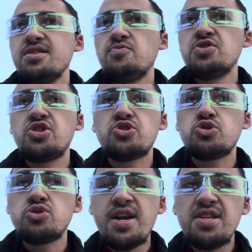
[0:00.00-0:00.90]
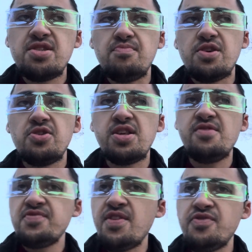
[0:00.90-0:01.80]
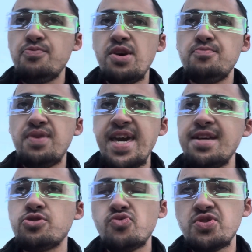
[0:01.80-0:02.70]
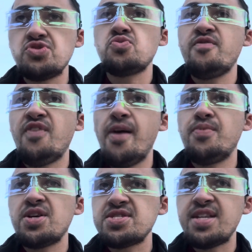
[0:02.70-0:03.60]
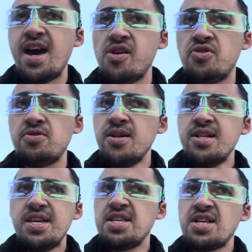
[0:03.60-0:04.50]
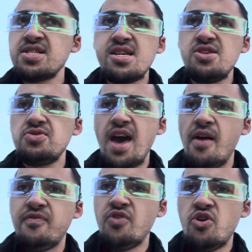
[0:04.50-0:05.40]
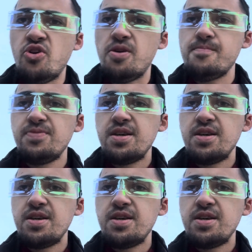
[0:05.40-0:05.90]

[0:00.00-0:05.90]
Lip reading: which is crazy because even if you're being paid 20, 25 bucks an hour, it doesn't get you that far.